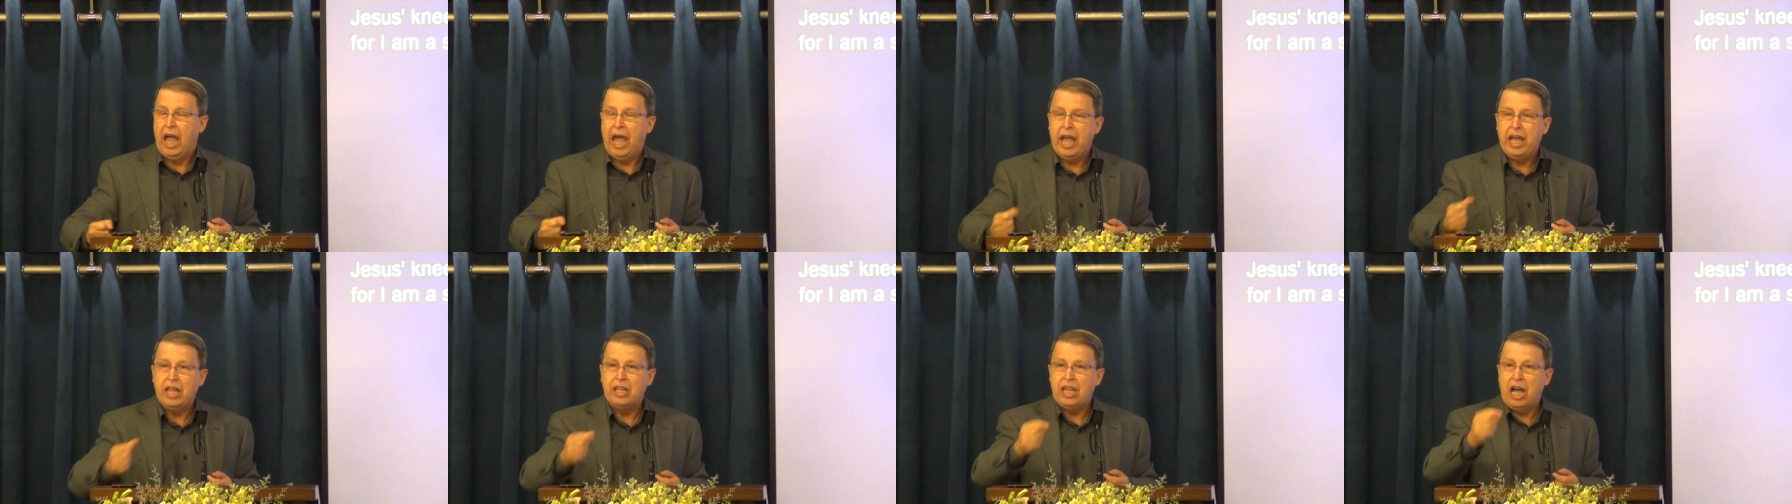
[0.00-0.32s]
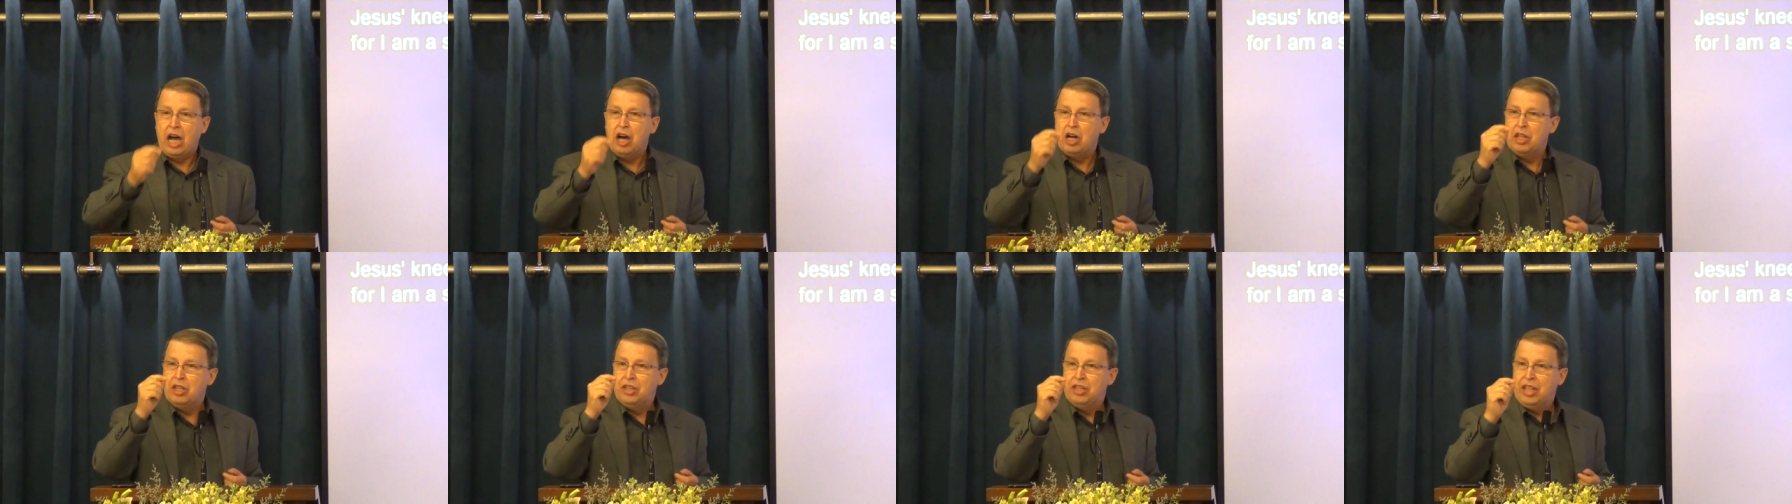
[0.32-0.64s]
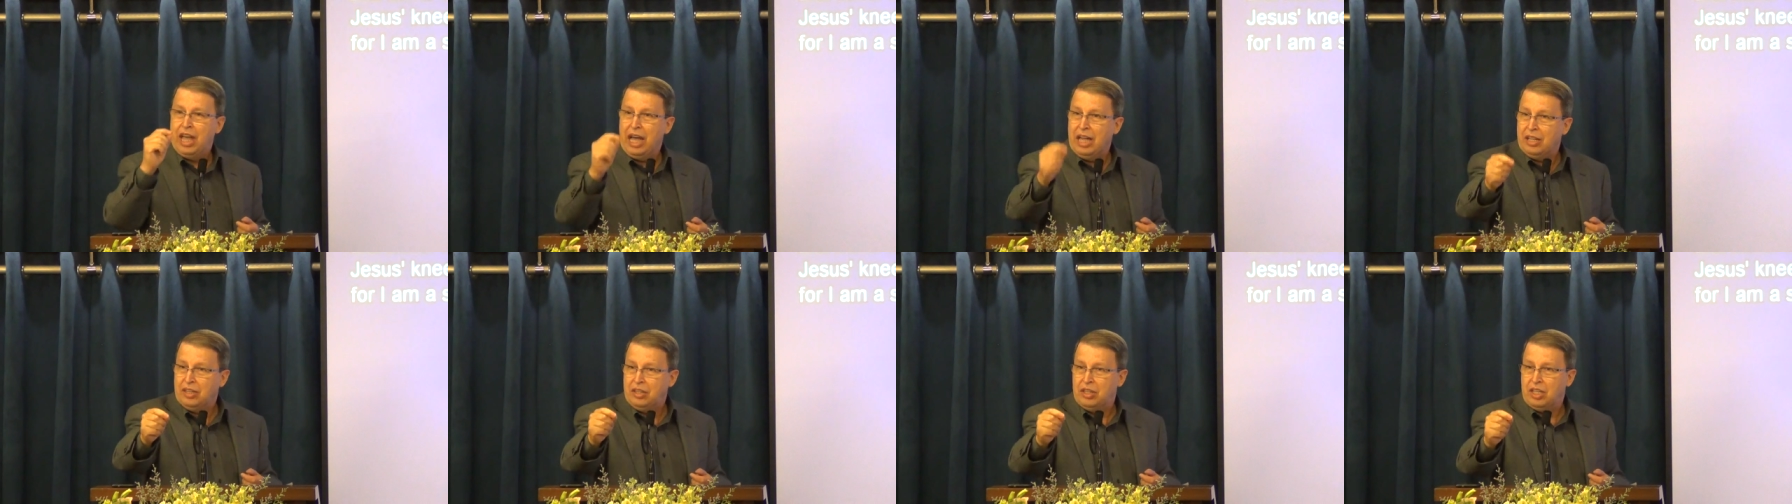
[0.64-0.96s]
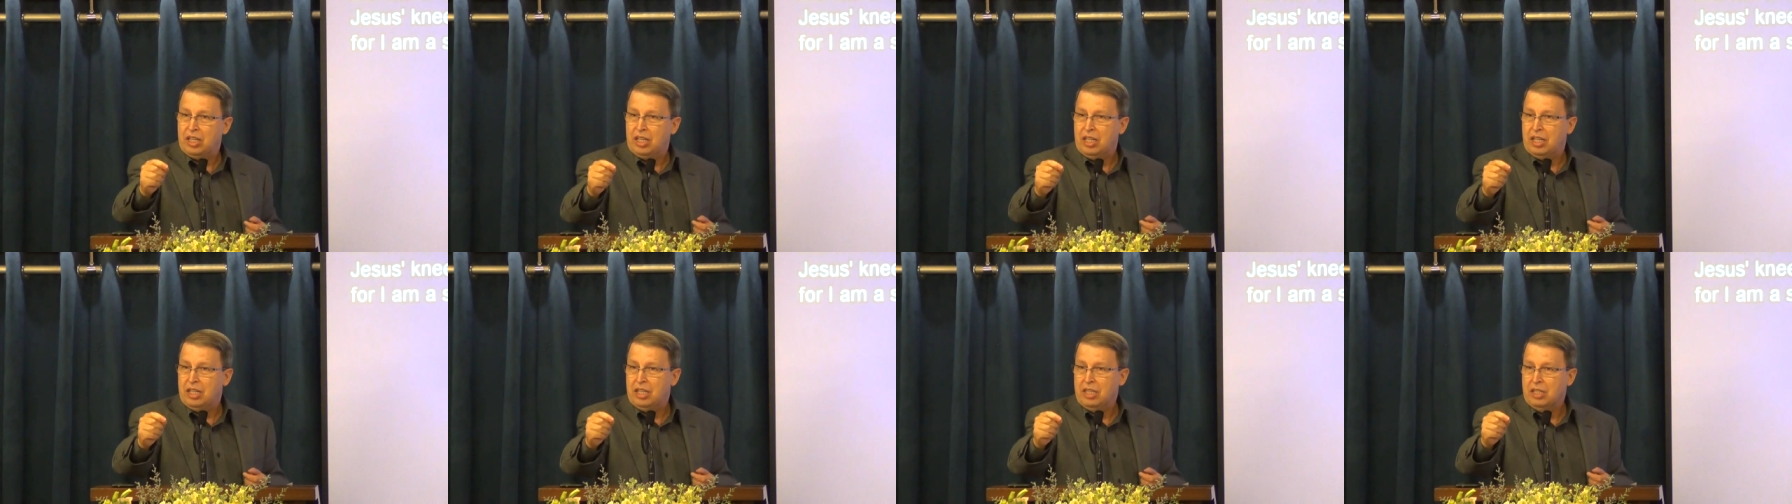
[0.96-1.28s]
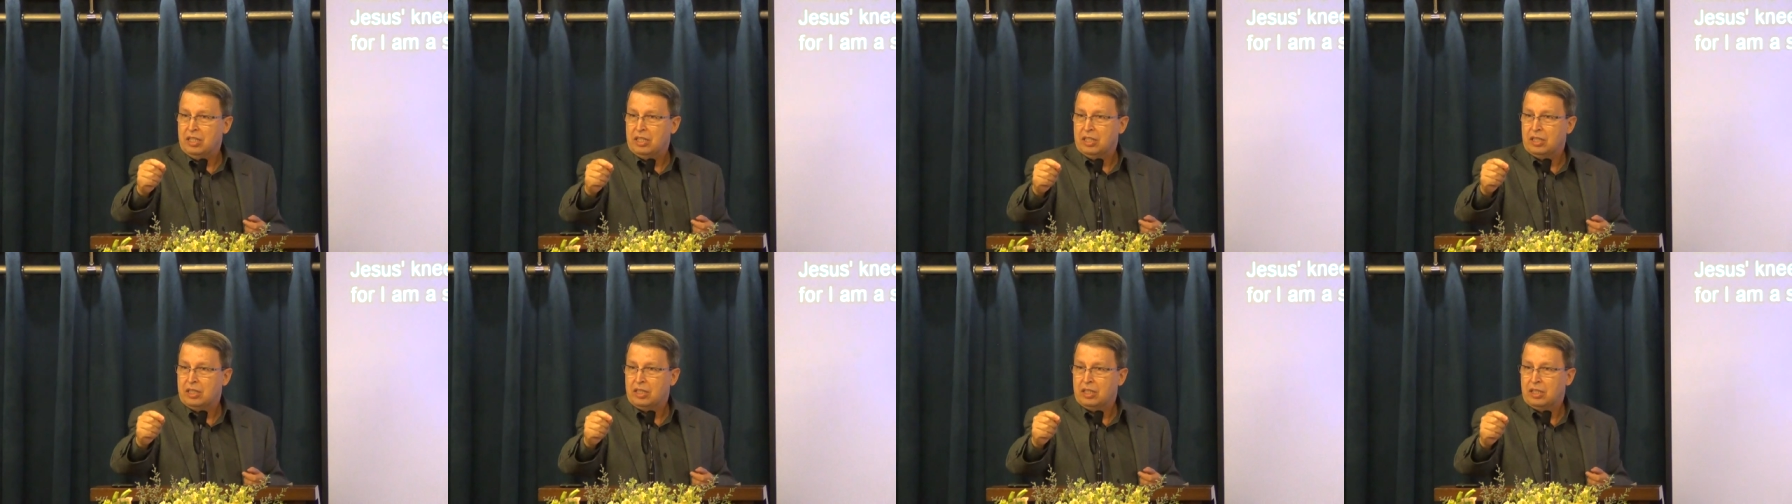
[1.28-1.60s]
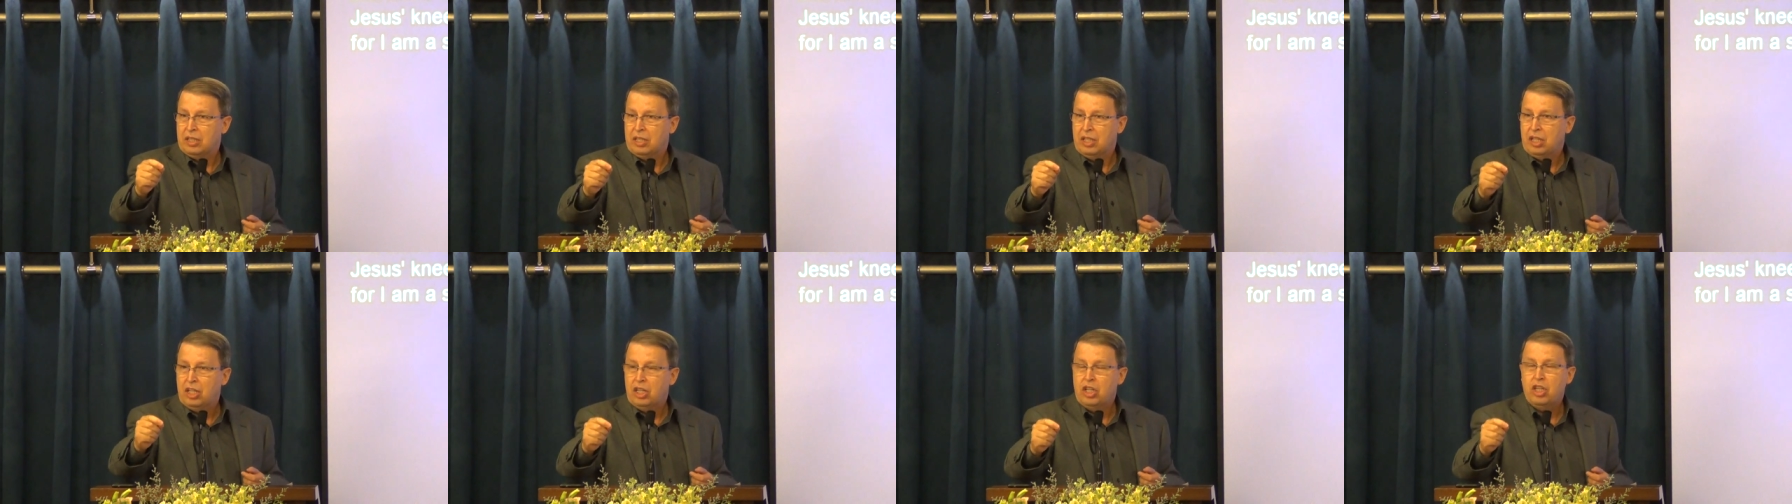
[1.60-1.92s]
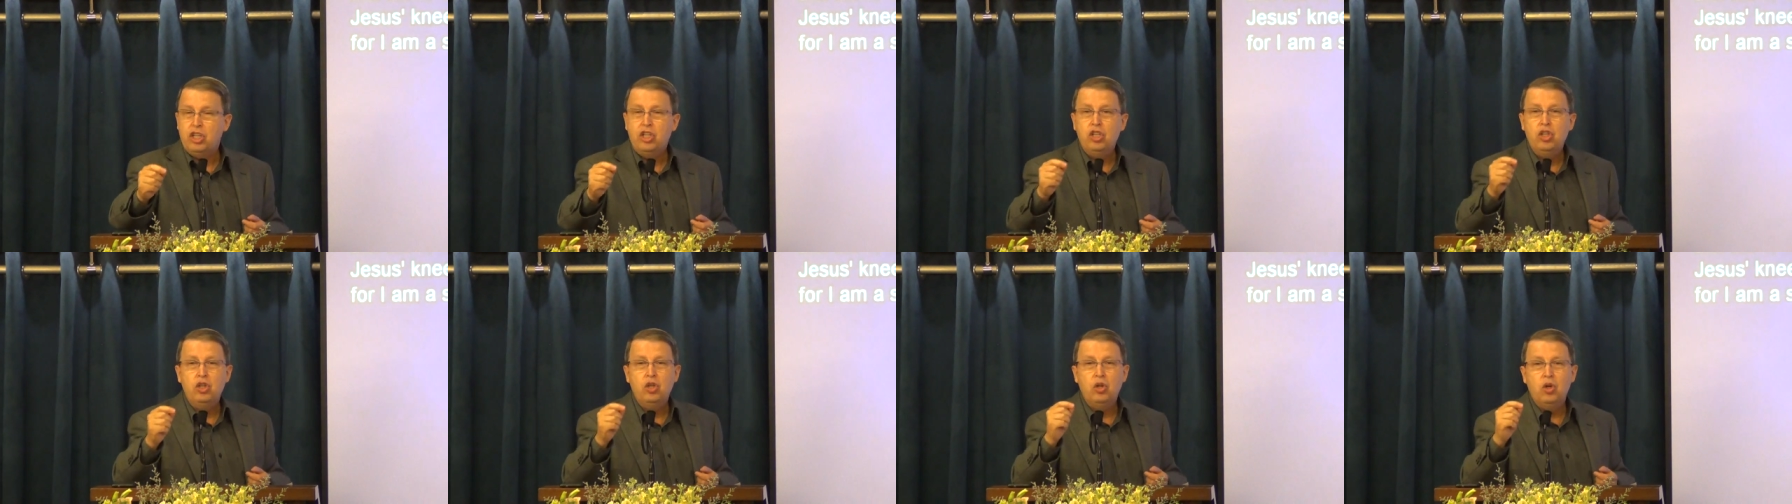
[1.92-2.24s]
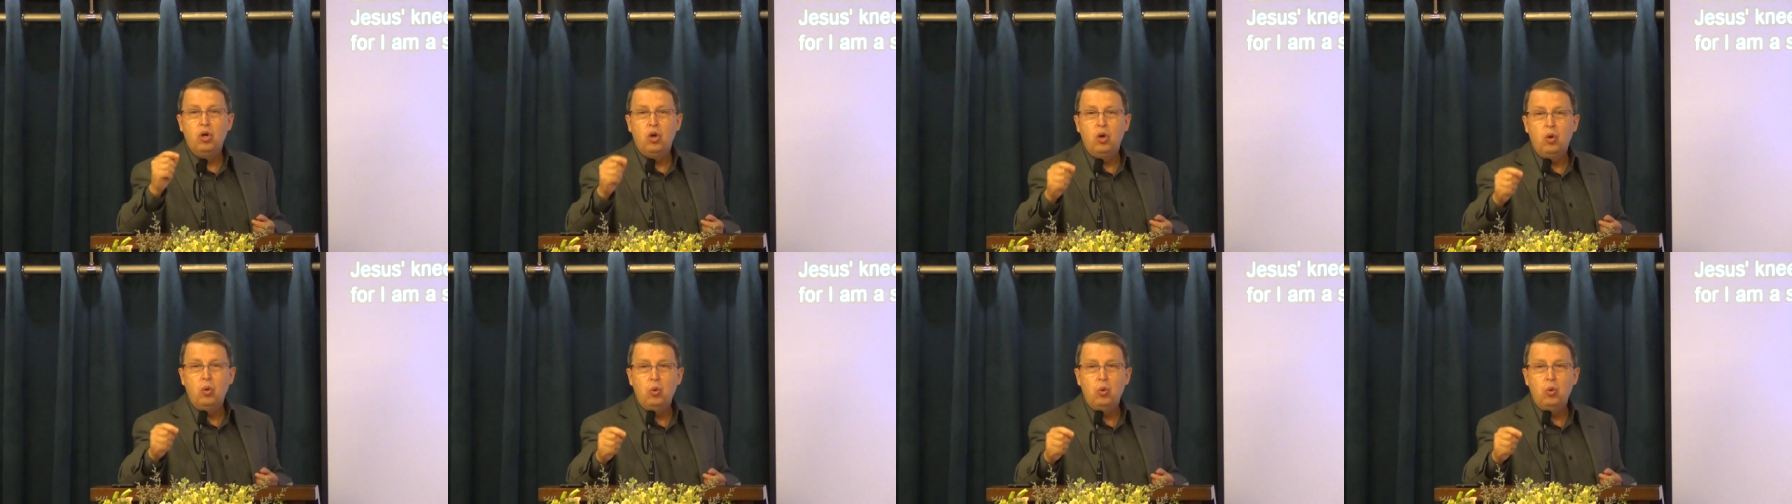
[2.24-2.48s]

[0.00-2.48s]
And on that day, you